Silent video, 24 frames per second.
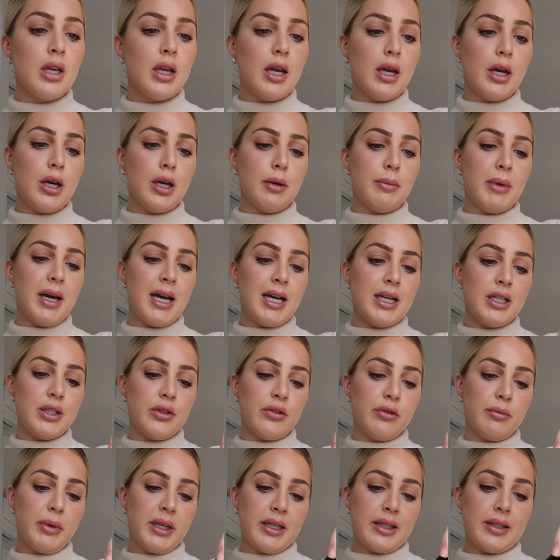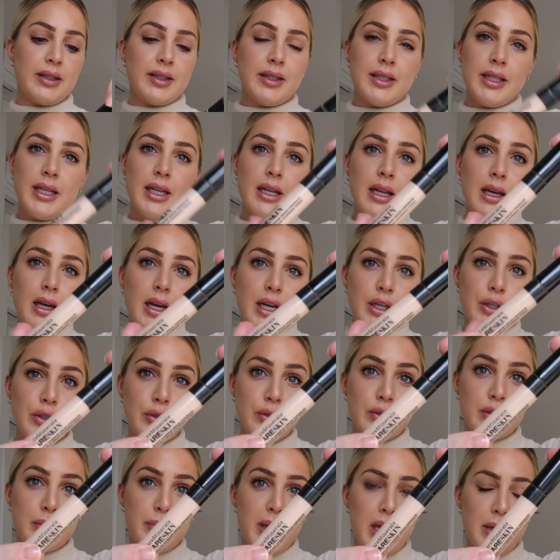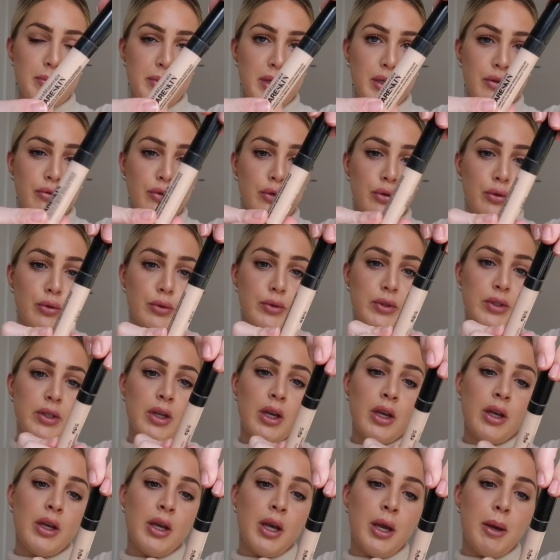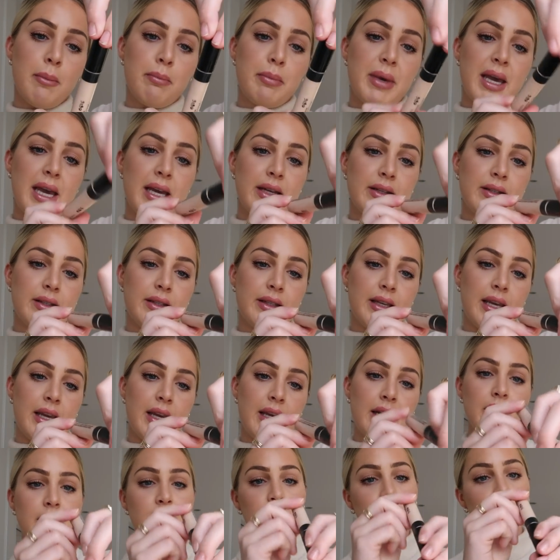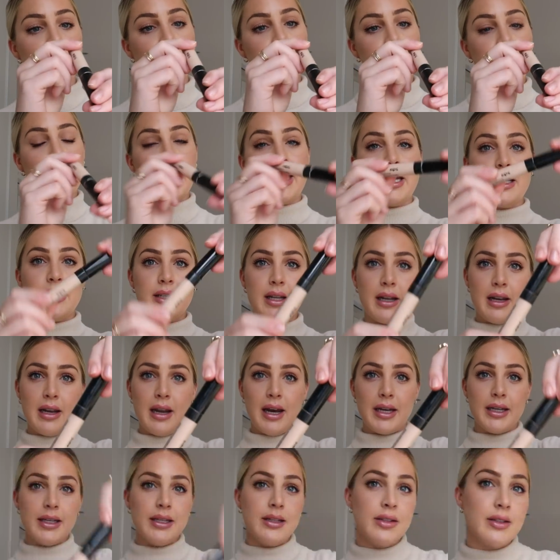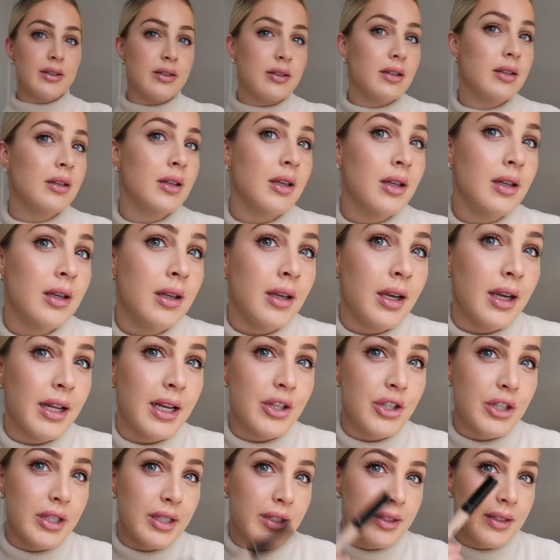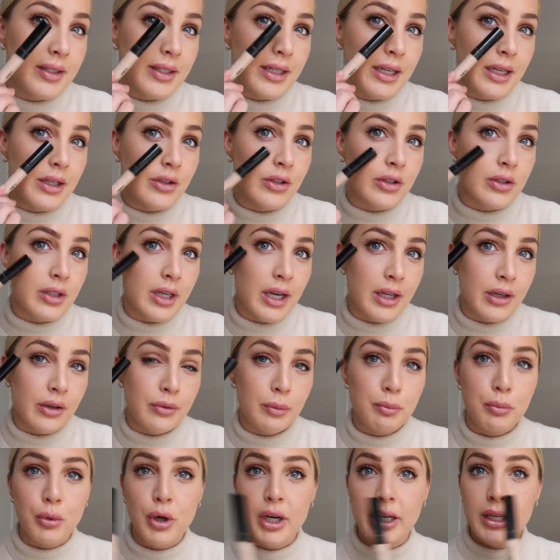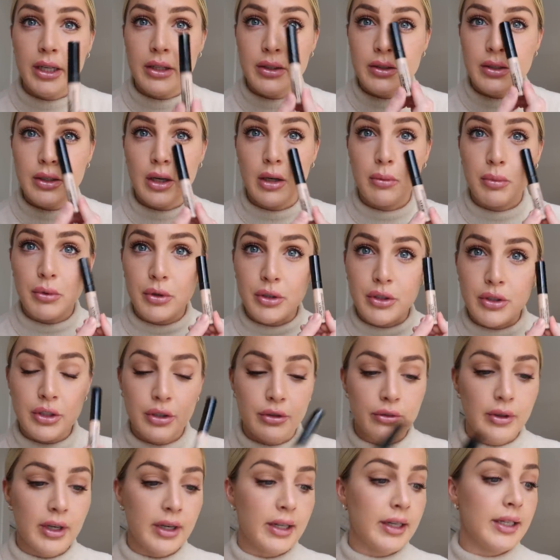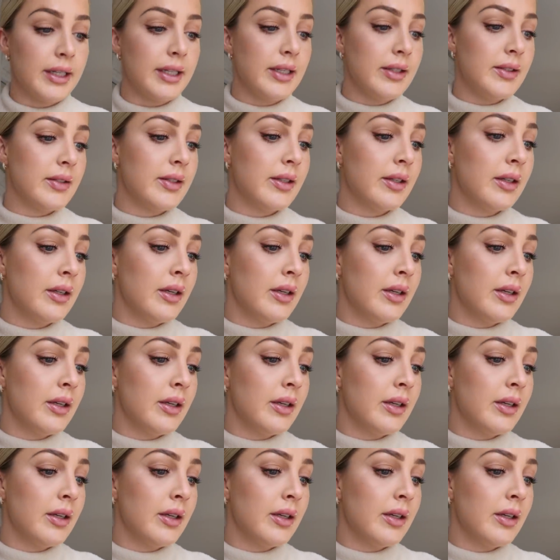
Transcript: As for my concealer, I used Bare Minerals Bare Skin shade light, and as you can see, it just kind of brightens up under your eyes.